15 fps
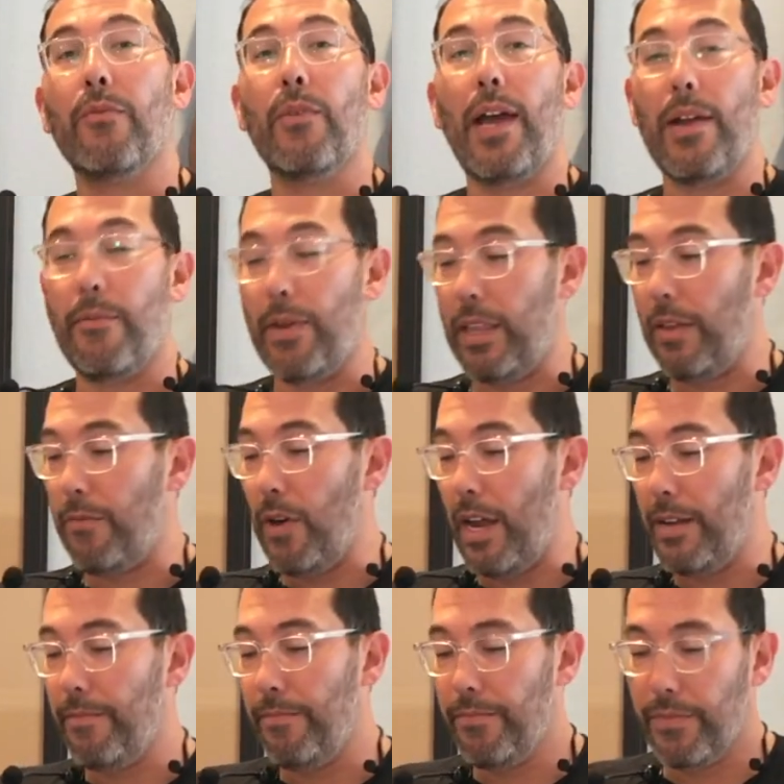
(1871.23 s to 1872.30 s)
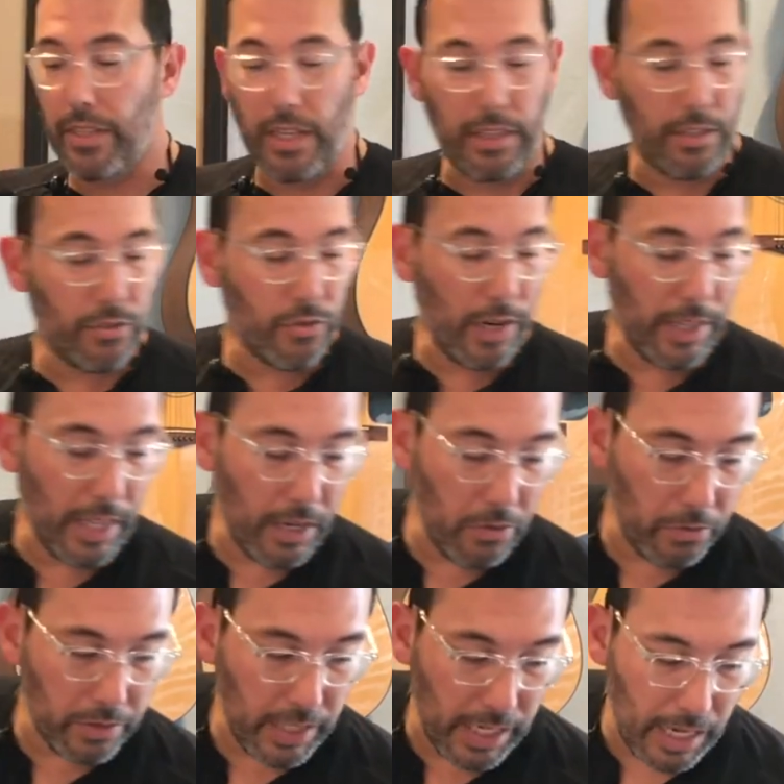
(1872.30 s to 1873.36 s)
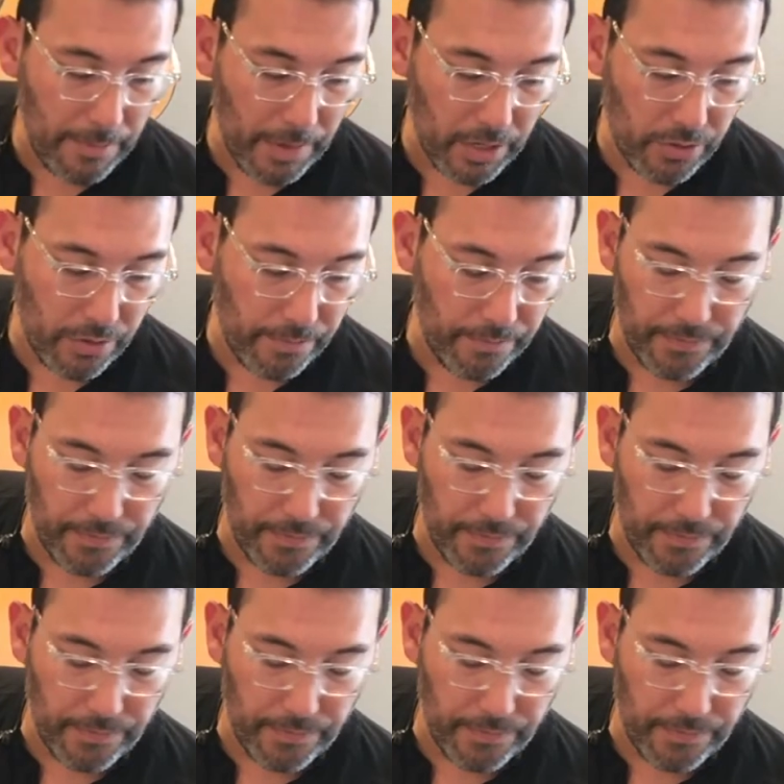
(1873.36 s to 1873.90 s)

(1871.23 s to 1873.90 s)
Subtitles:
right, right, left, right. Okay, let's try that whole 10-8 measure.